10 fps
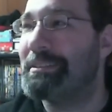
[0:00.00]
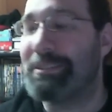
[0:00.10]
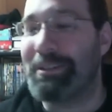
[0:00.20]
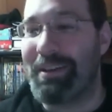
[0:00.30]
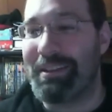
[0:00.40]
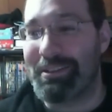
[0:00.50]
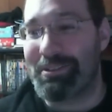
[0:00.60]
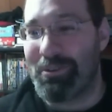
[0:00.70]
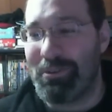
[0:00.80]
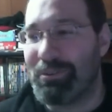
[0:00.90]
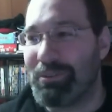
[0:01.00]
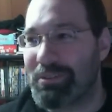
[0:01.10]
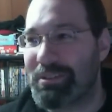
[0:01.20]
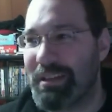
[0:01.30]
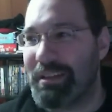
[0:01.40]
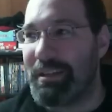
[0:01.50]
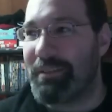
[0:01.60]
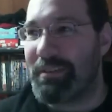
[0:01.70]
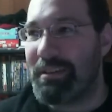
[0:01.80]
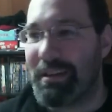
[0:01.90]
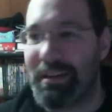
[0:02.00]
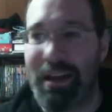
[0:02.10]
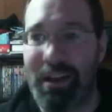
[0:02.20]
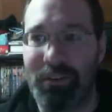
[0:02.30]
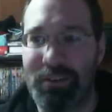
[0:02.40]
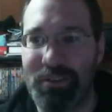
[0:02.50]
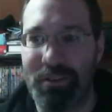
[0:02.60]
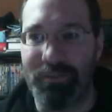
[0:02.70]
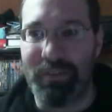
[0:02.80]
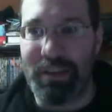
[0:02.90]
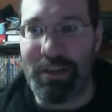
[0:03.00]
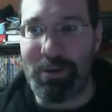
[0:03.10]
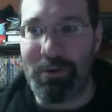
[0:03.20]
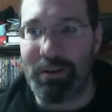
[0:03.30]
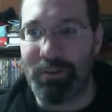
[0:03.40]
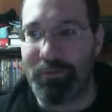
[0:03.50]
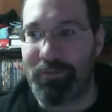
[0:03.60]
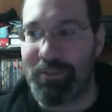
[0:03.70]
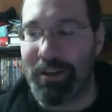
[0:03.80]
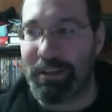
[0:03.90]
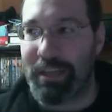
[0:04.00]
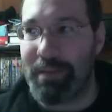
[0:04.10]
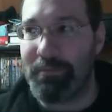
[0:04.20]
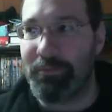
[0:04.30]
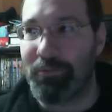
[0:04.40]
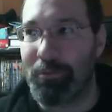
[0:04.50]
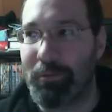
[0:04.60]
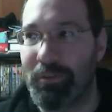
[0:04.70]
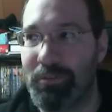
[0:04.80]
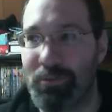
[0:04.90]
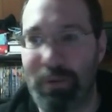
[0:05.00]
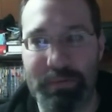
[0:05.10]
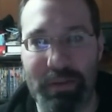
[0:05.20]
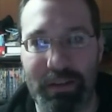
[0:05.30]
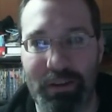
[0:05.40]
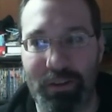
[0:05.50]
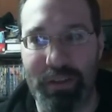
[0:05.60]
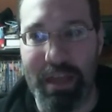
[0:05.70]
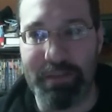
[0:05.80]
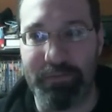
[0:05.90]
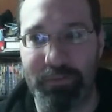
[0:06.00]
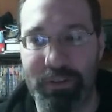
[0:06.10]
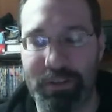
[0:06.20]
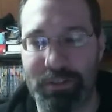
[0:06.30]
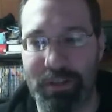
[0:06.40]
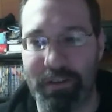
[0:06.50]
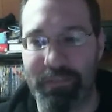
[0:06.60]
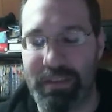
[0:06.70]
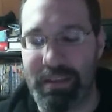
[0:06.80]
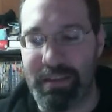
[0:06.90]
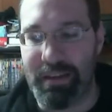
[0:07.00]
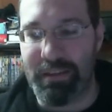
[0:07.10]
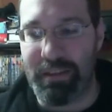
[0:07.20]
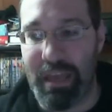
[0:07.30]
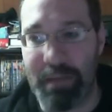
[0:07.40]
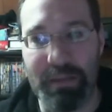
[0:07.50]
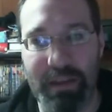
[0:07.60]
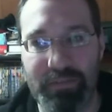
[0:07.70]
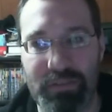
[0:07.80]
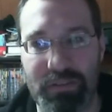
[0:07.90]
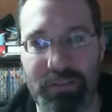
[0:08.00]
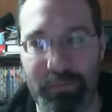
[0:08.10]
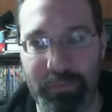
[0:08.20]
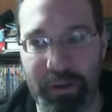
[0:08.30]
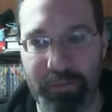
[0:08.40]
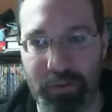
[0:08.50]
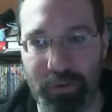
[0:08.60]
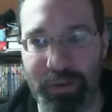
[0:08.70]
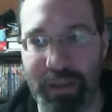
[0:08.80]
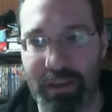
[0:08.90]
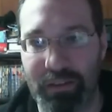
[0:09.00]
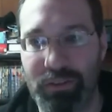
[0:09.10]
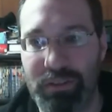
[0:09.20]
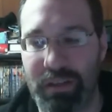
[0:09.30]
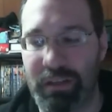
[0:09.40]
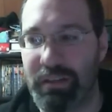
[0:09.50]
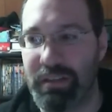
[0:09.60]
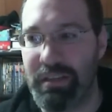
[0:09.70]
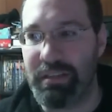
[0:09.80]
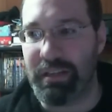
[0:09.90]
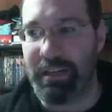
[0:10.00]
And the controller looks kind of nifty. I already saw the video. I don't know if you've gone to Game Informer's website at all. They have footage of the game dev system of the Ouya. It looks kind of neat.